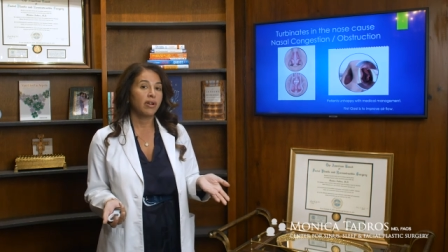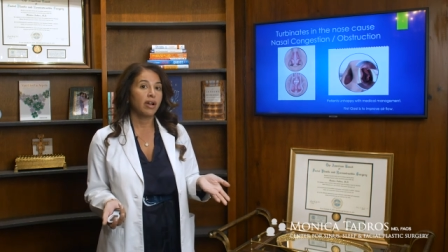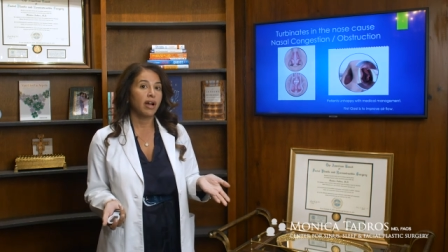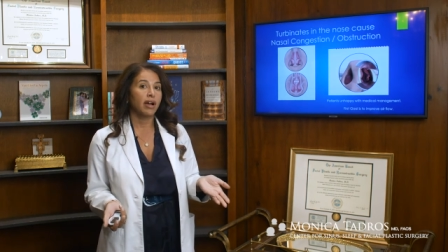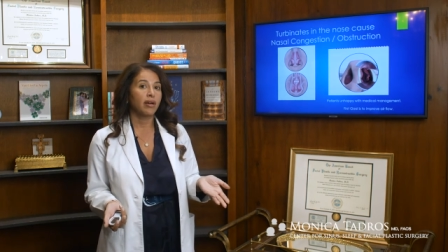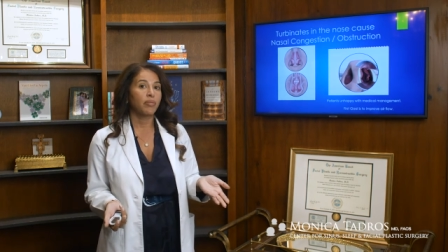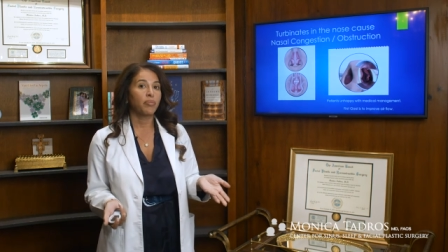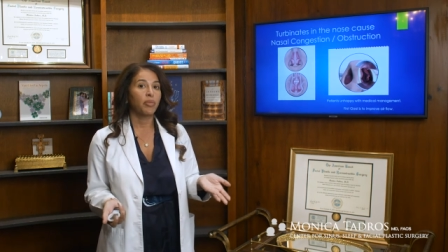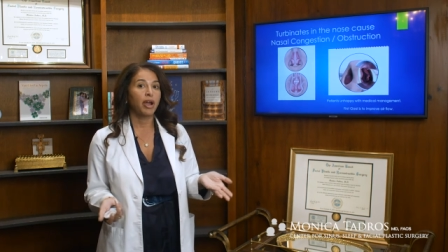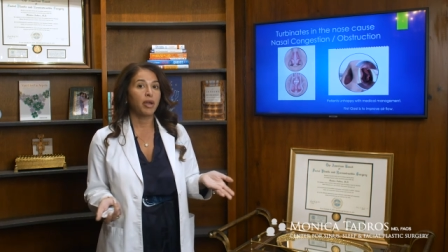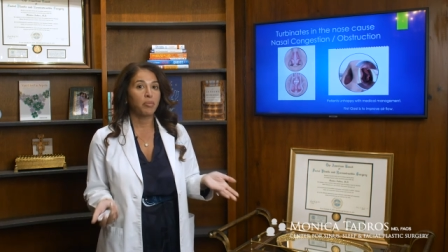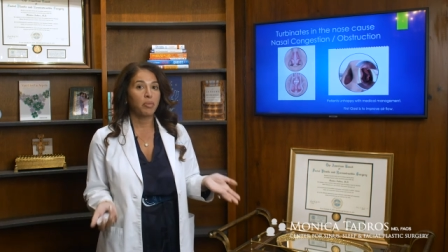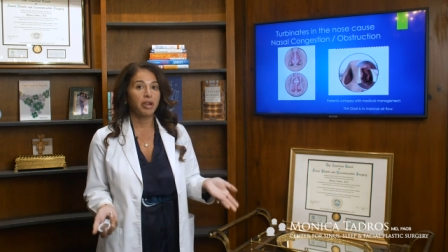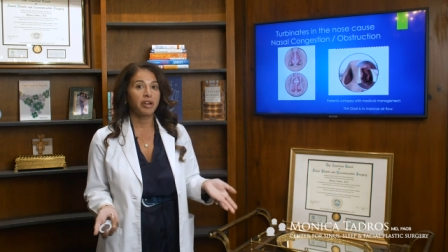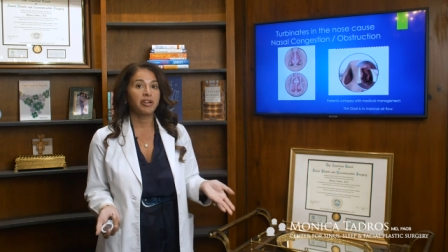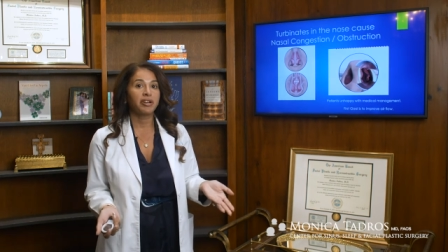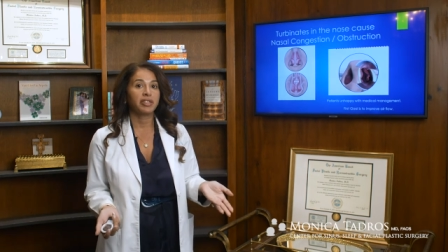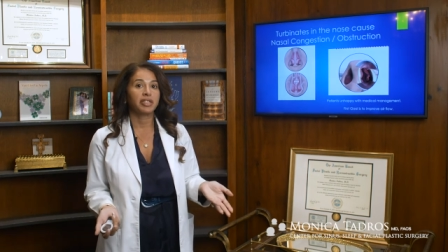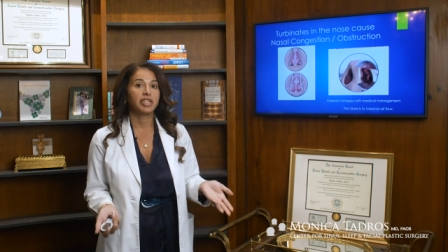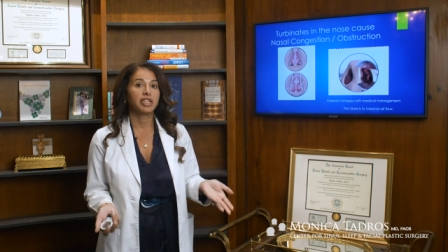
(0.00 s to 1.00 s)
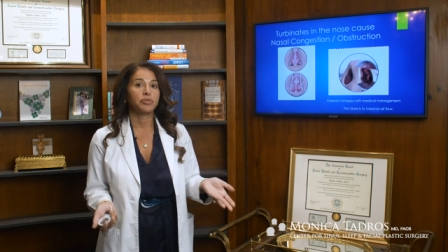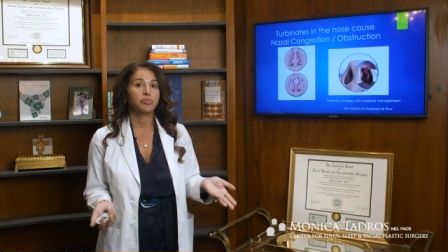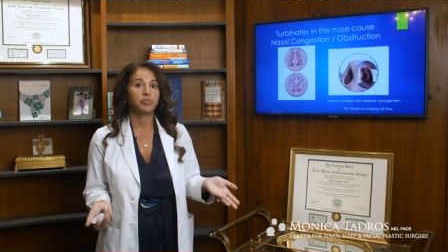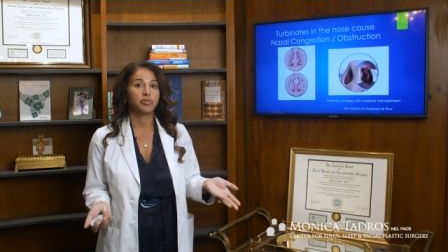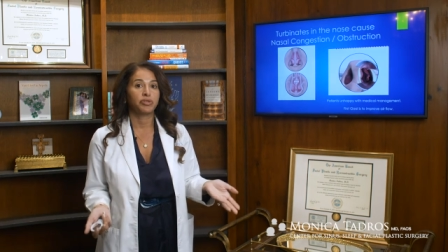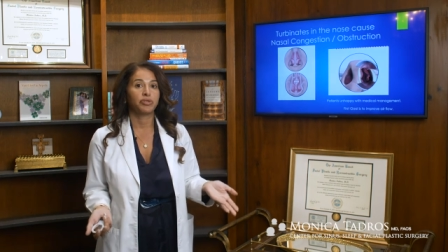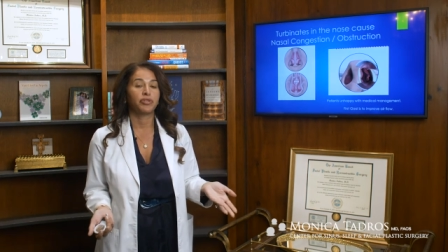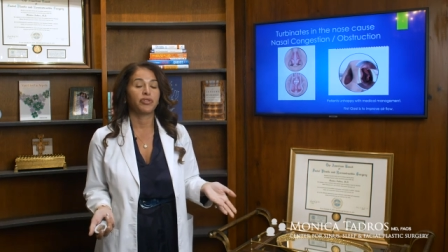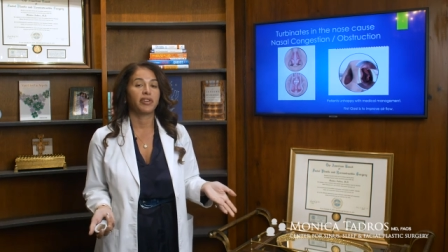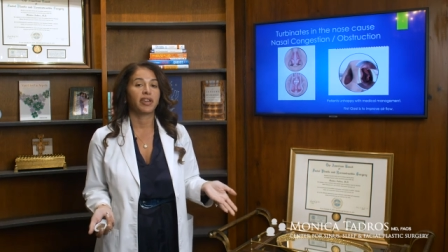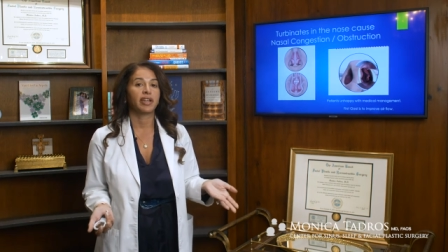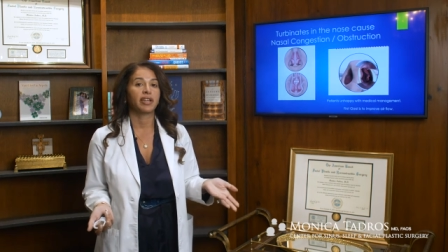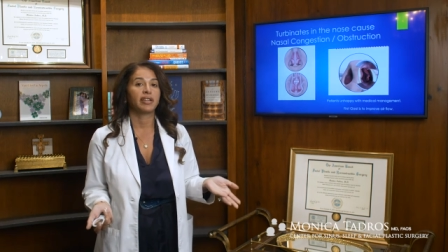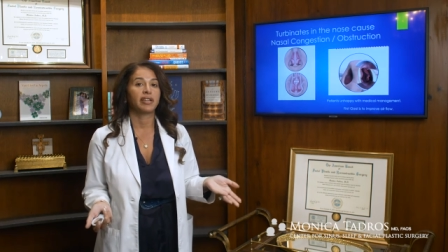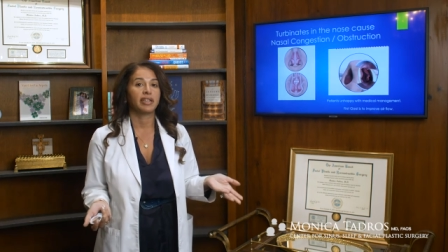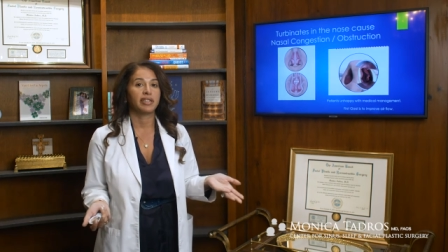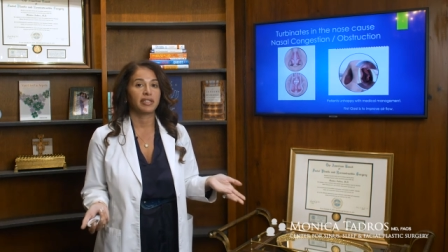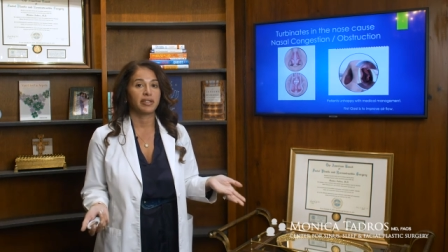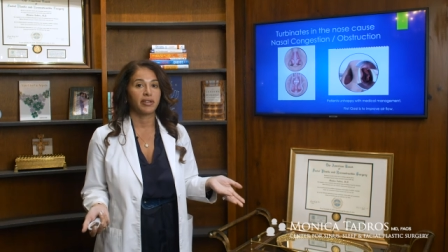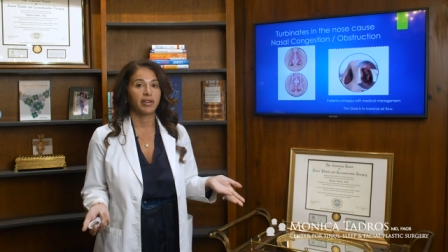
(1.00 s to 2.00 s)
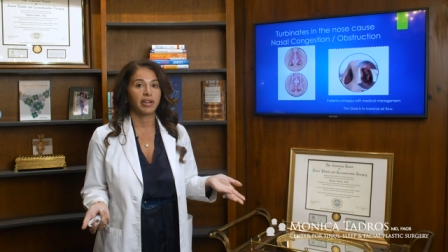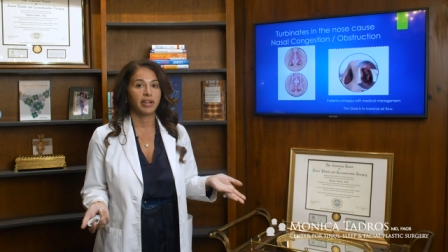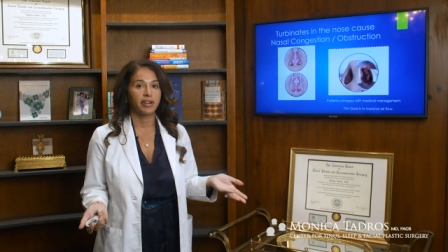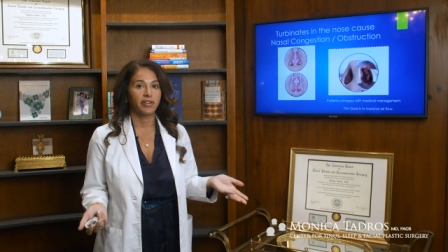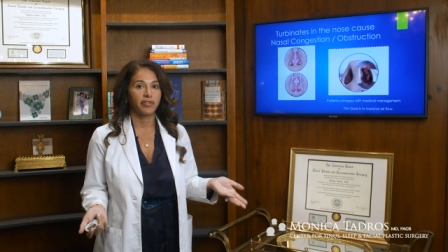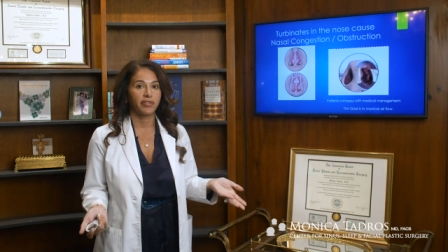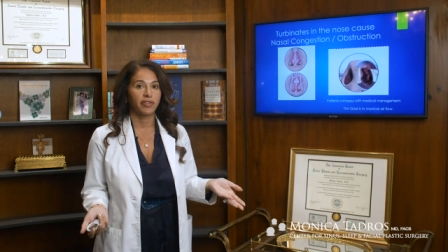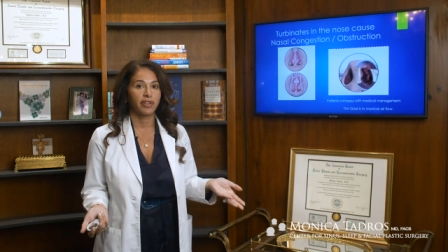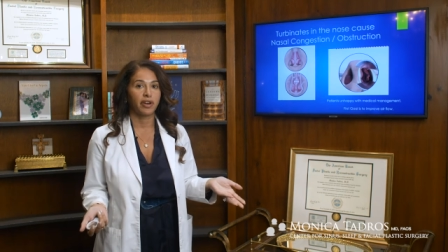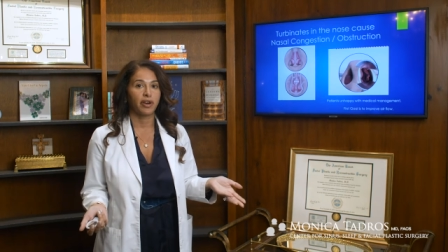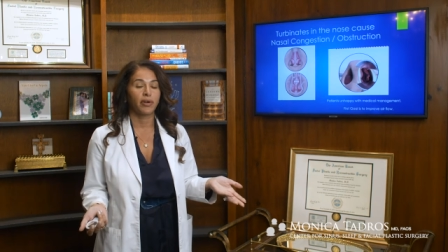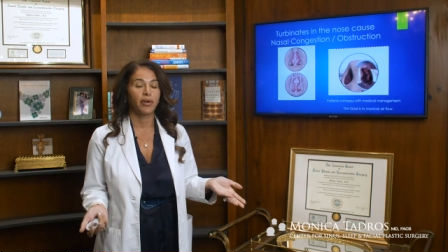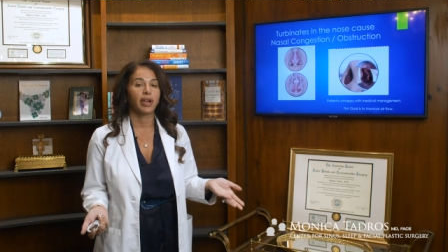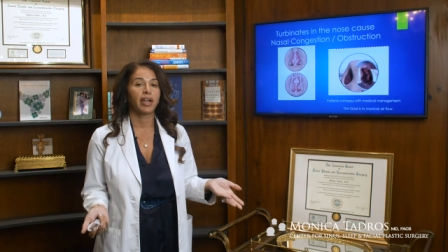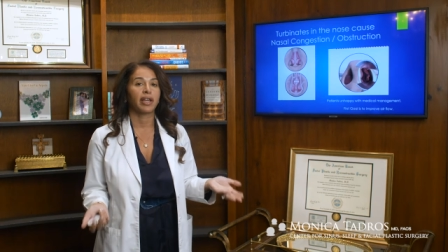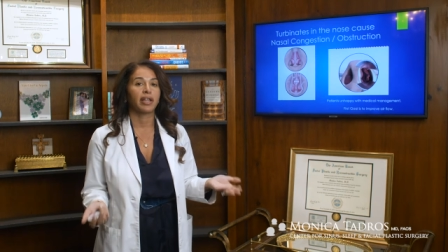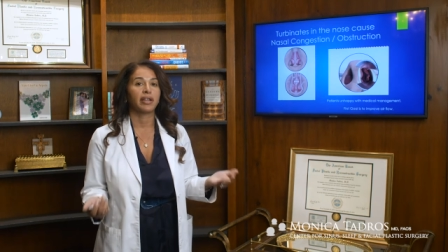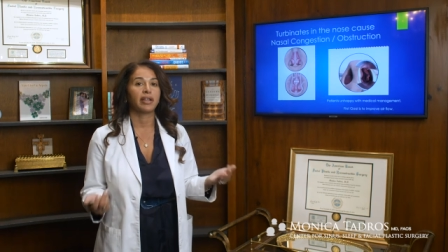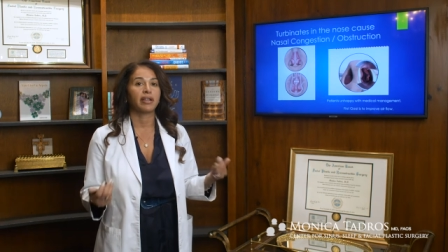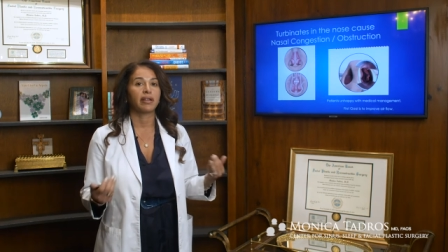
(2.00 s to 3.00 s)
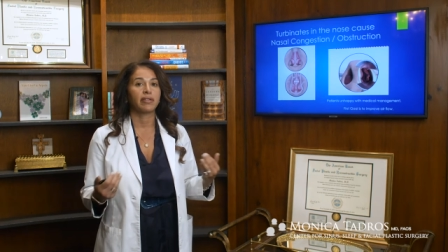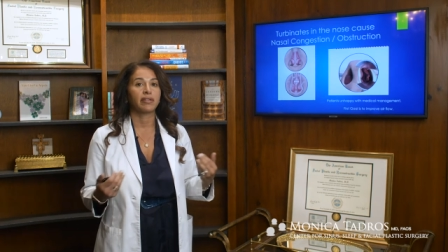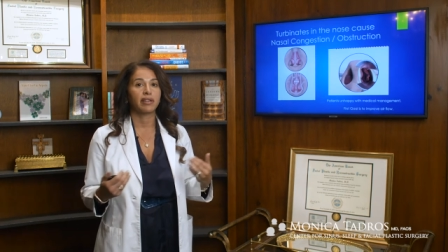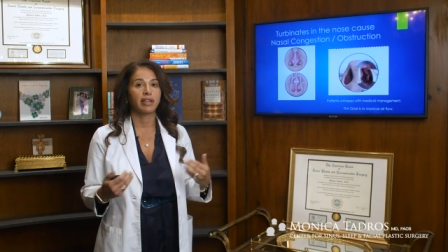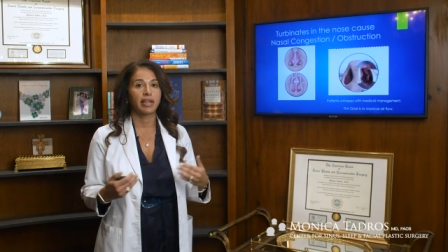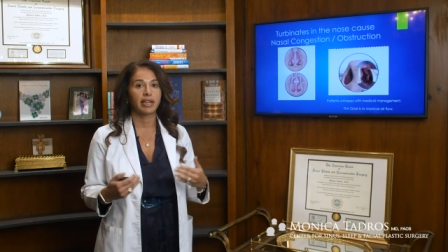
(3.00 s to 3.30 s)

um, primarily improving nasal airflow and,